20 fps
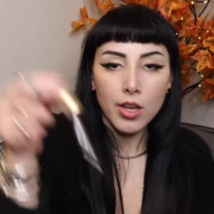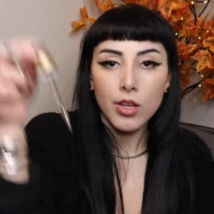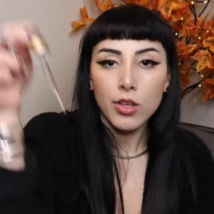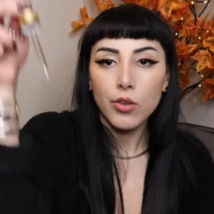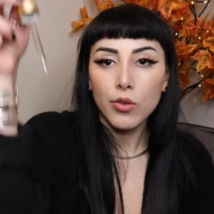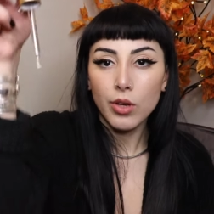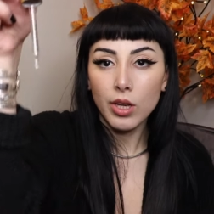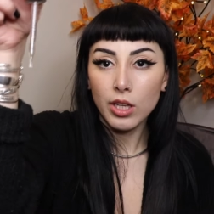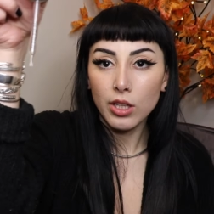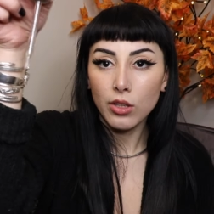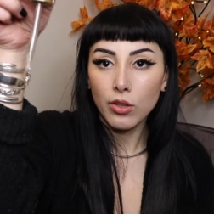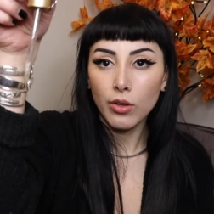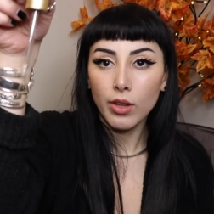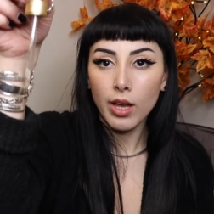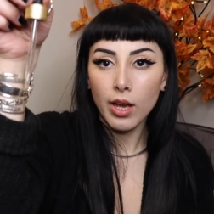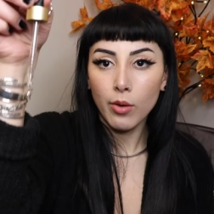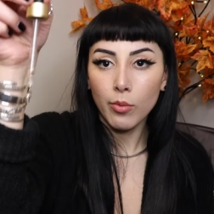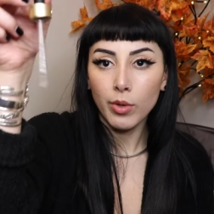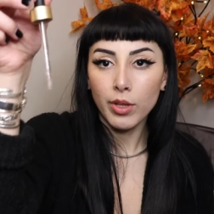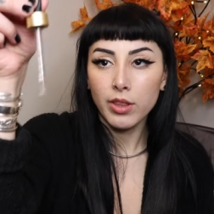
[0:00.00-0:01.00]
you can do
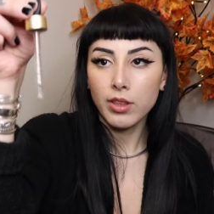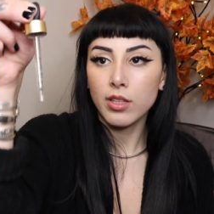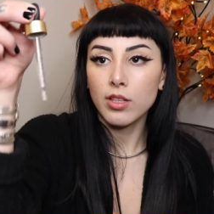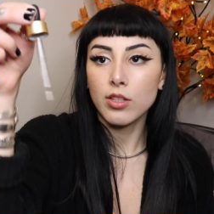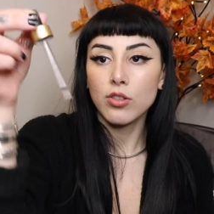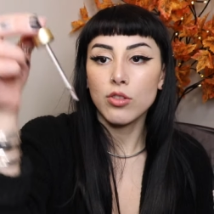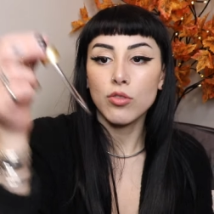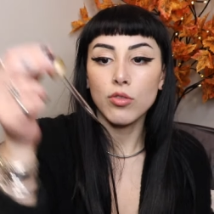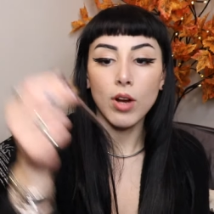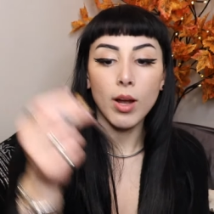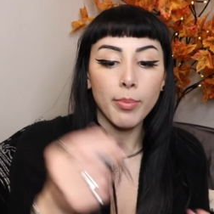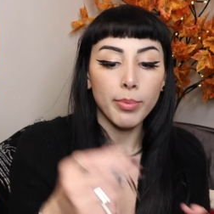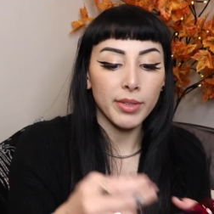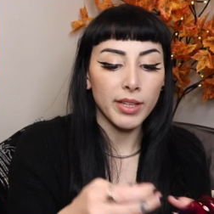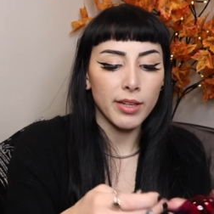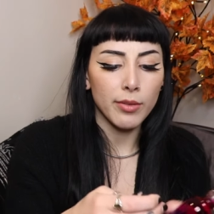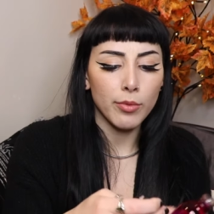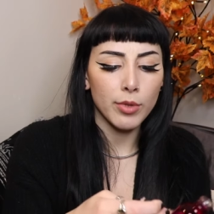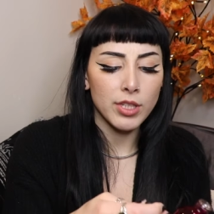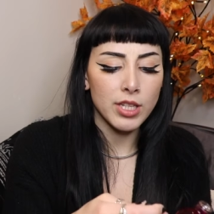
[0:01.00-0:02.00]
that with this
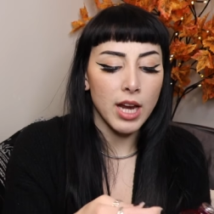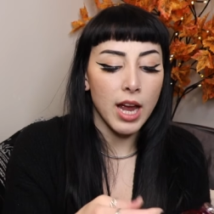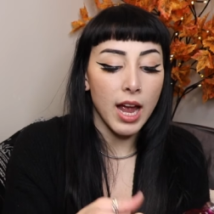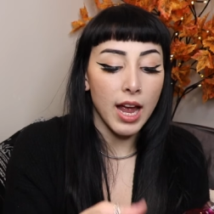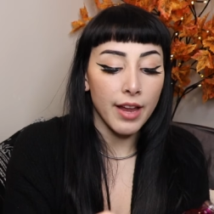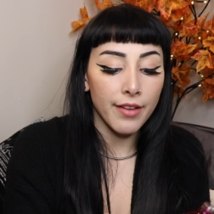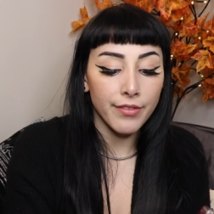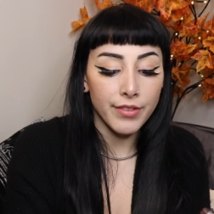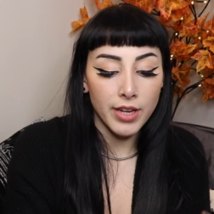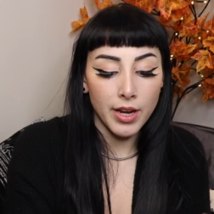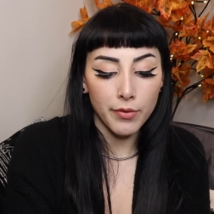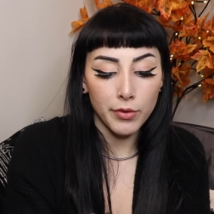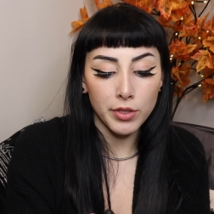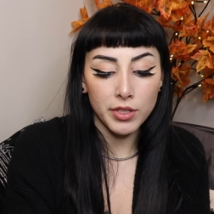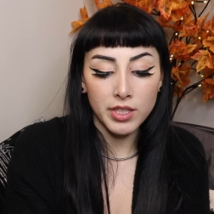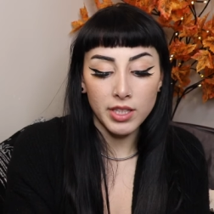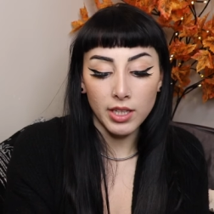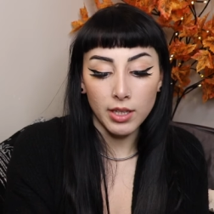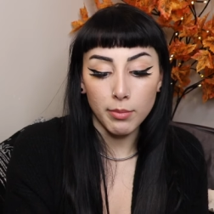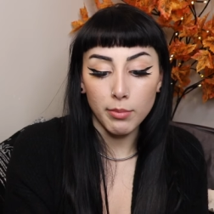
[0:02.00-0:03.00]
droplet, which I've never
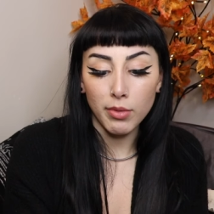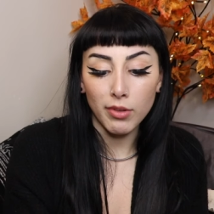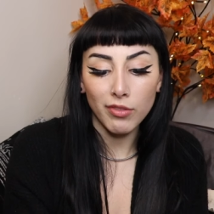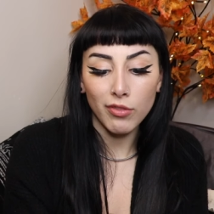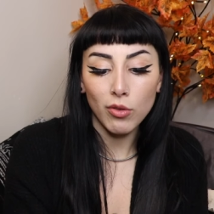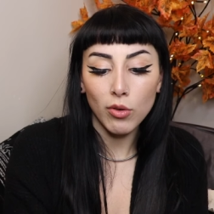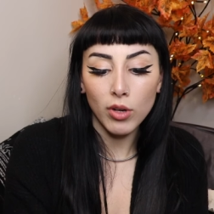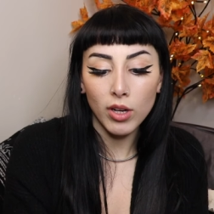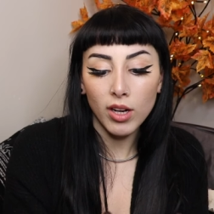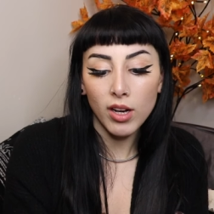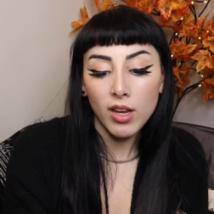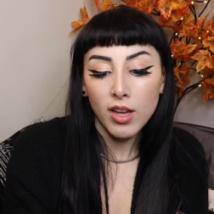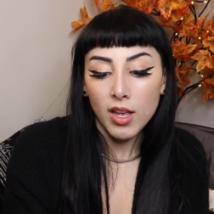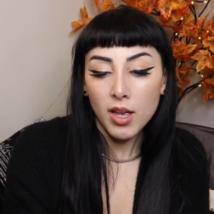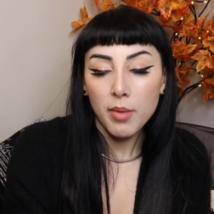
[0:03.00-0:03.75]
seen before.